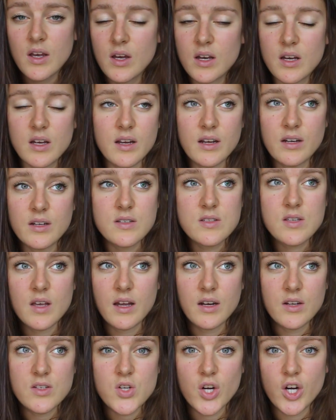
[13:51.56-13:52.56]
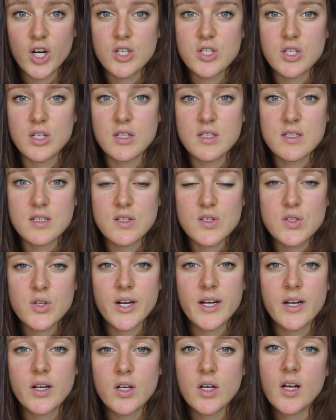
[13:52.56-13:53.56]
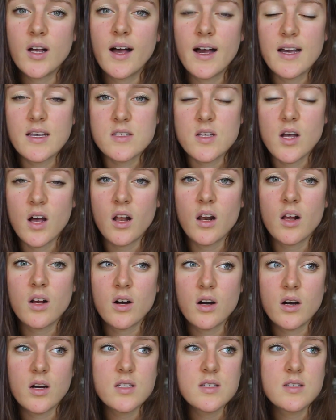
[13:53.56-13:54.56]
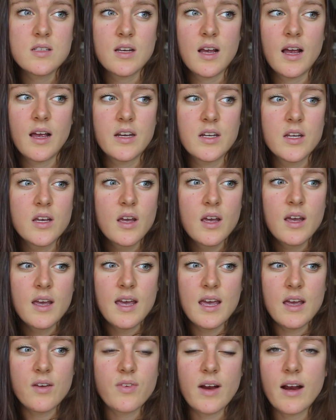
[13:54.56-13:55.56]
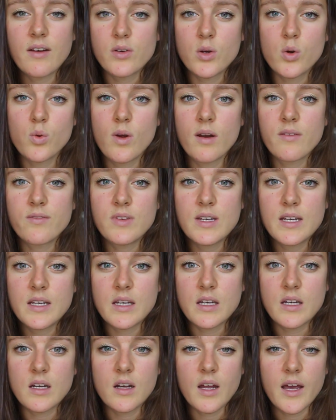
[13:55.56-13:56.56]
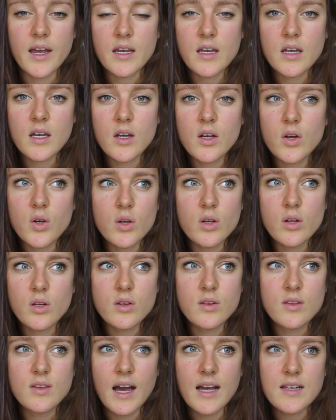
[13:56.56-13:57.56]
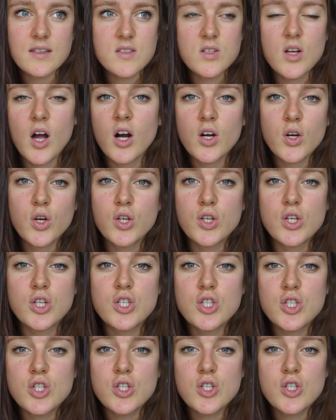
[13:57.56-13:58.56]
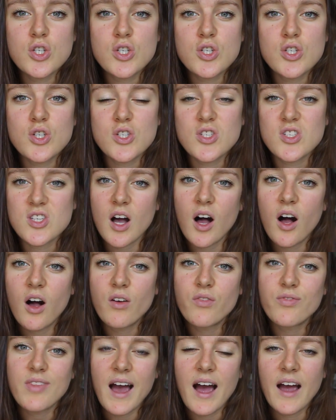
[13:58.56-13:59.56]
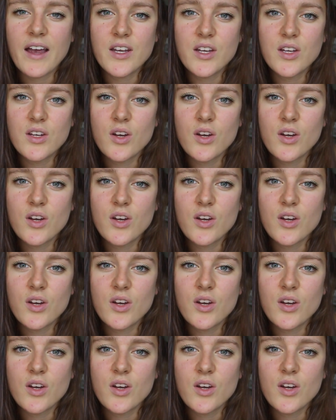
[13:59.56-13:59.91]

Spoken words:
and as urgent and as critical as the Holocaust. And if everyone went vegan, like, that's not going to solve that, you